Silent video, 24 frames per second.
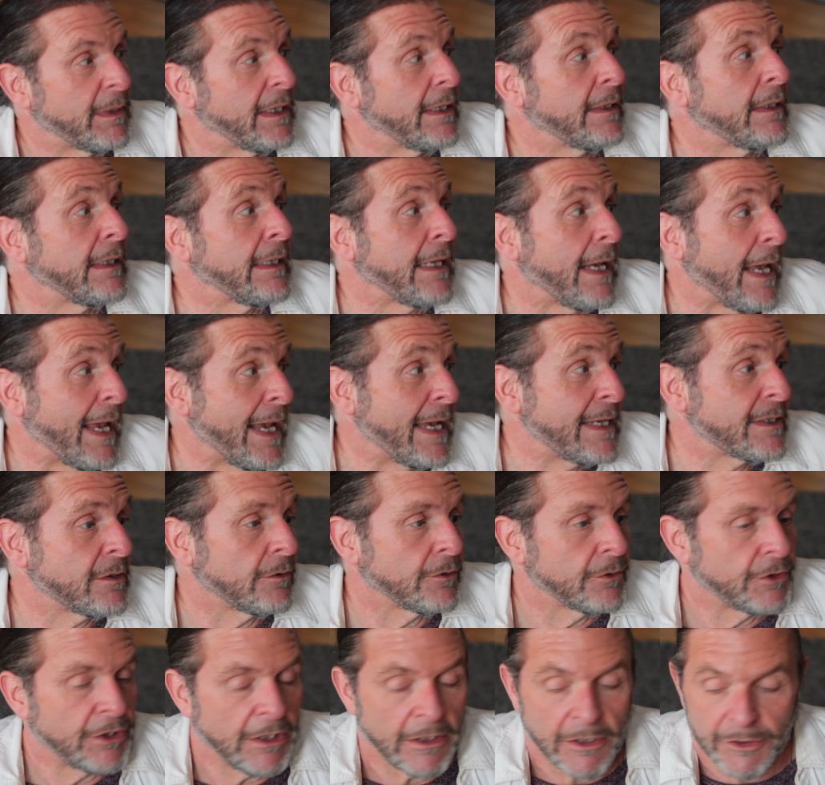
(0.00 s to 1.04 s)
me, the Air's
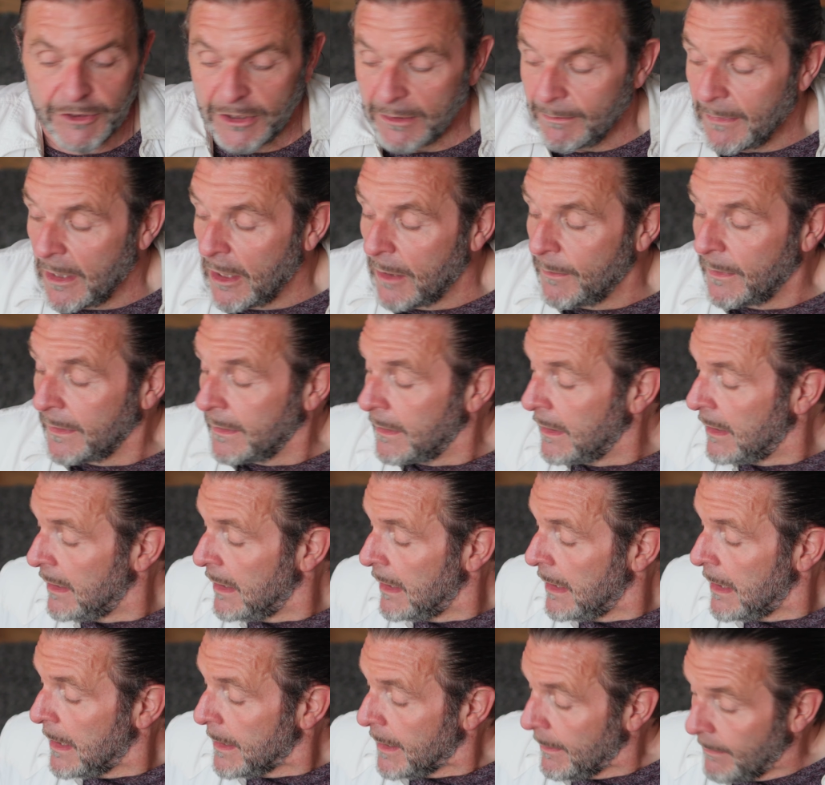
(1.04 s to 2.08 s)
on charge at the moment,
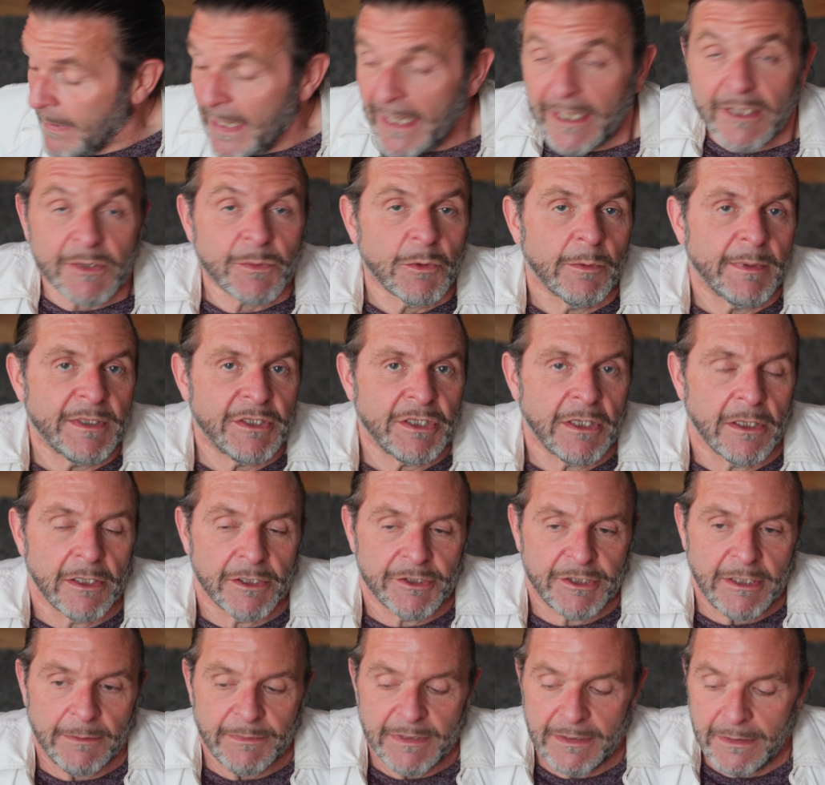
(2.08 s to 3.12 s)
the Max will be
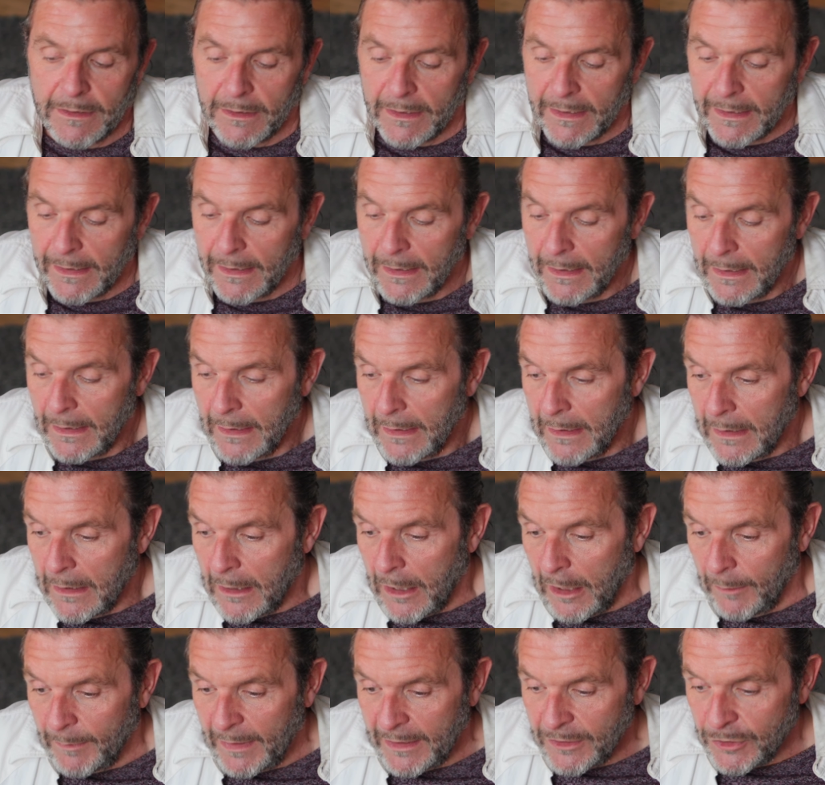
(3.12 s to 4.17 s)
charged up tonight.
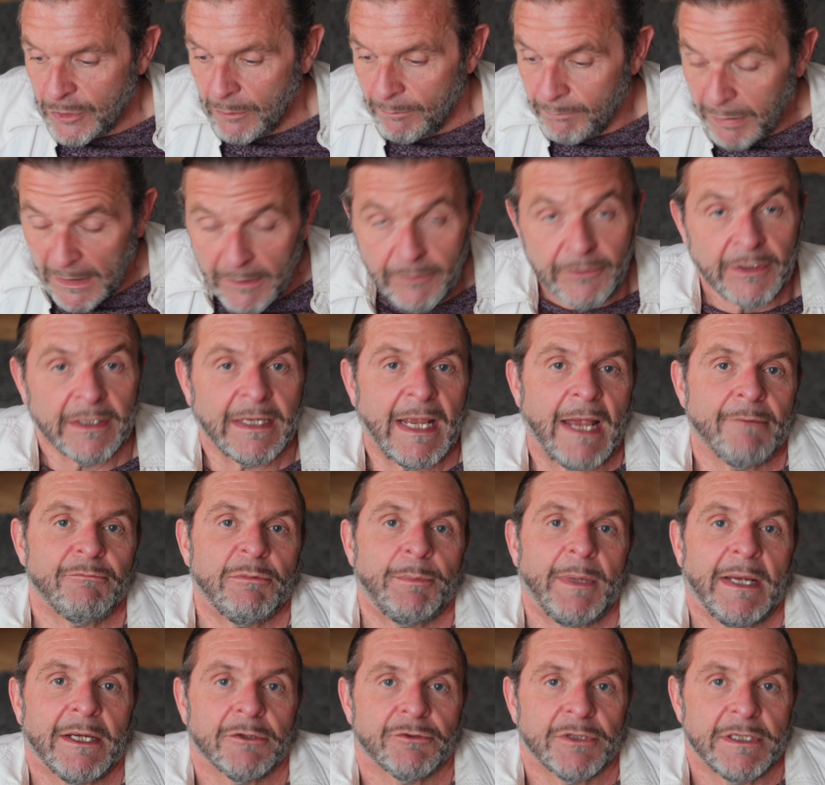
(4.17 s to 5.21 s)
I'll make sure both the camera
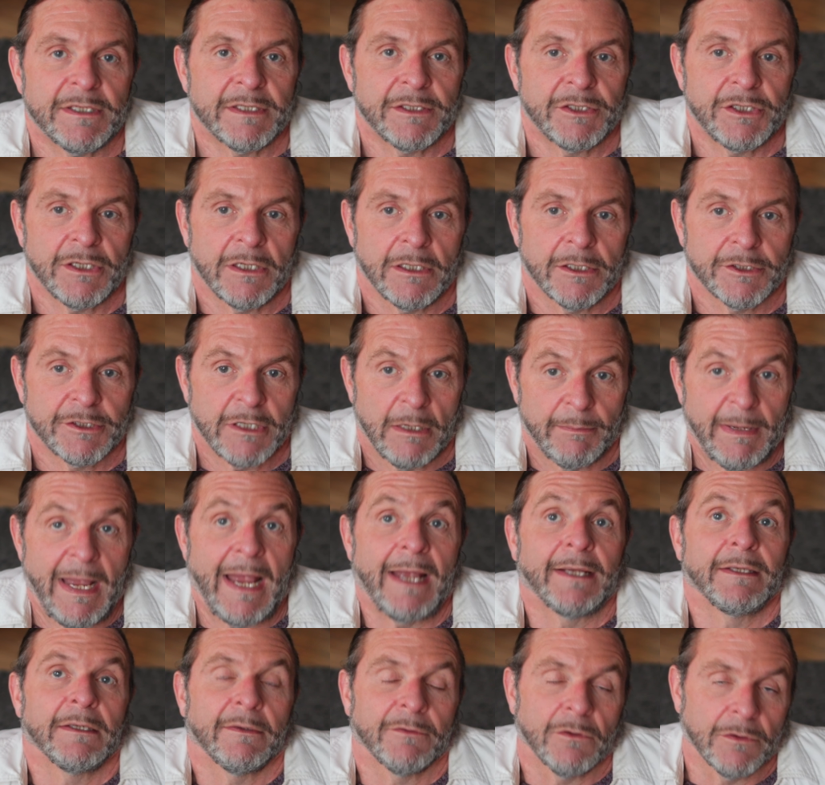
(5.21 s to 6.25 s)
batteries are charged up
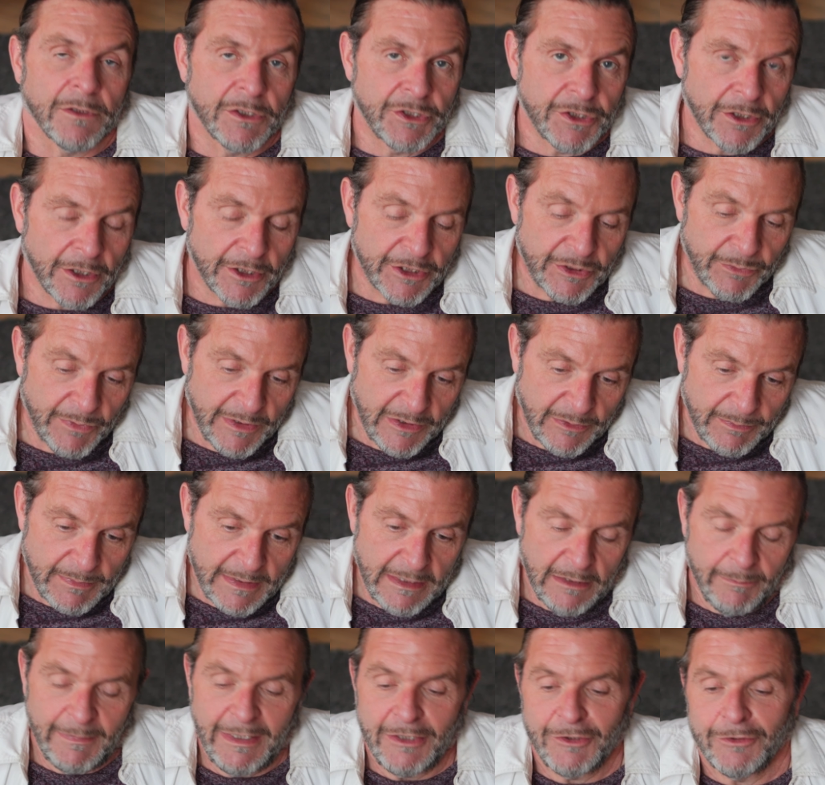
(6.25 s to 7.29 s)
and I've got the charger with me.
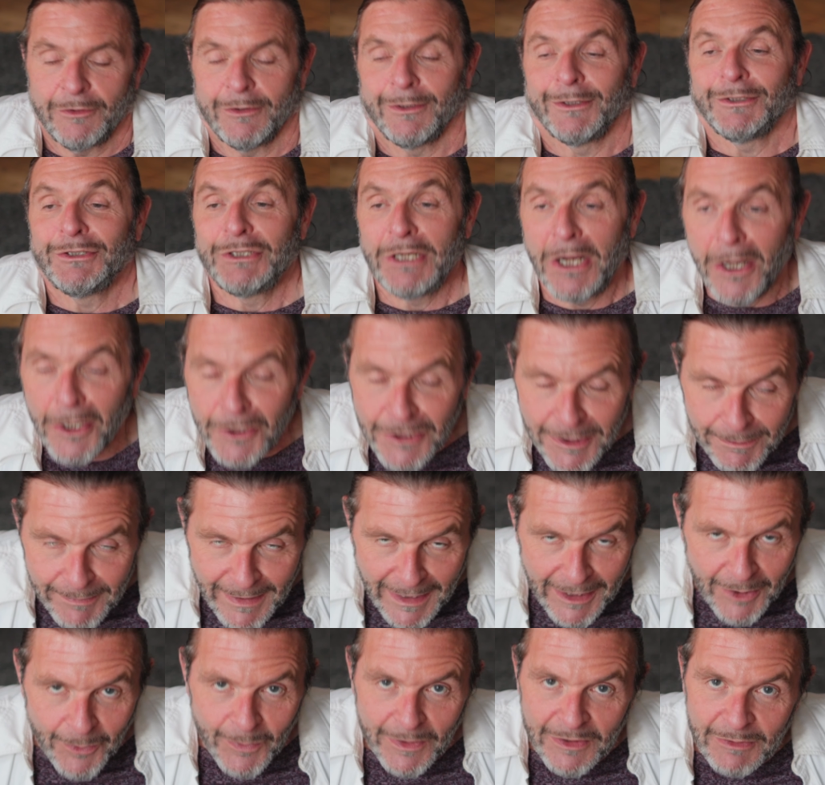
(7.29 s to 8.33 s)
I'll make sure I've got a charging
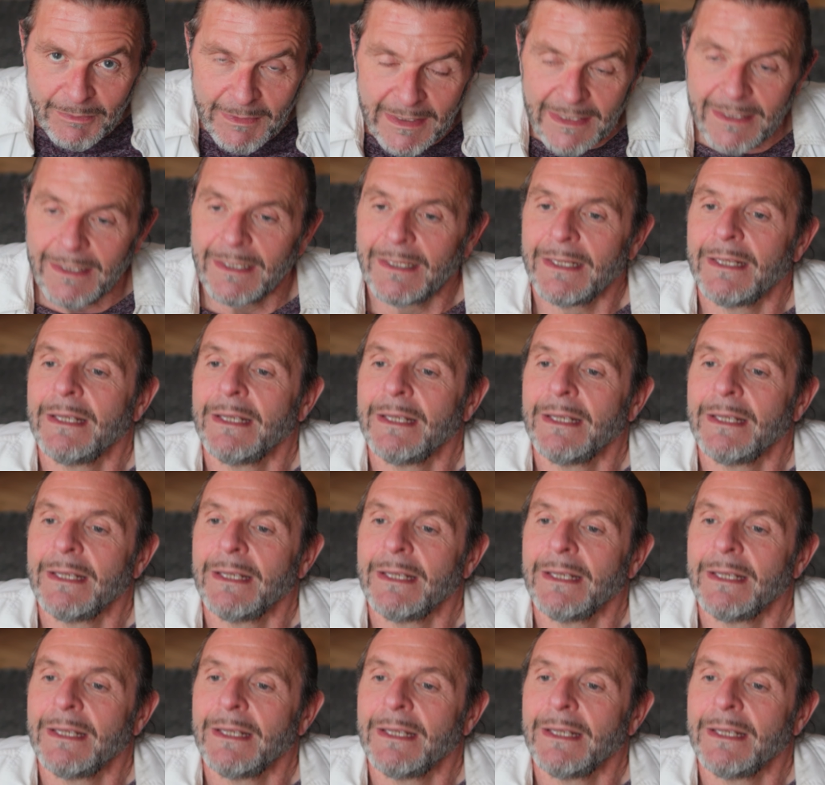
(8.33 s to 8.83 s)
bank with me.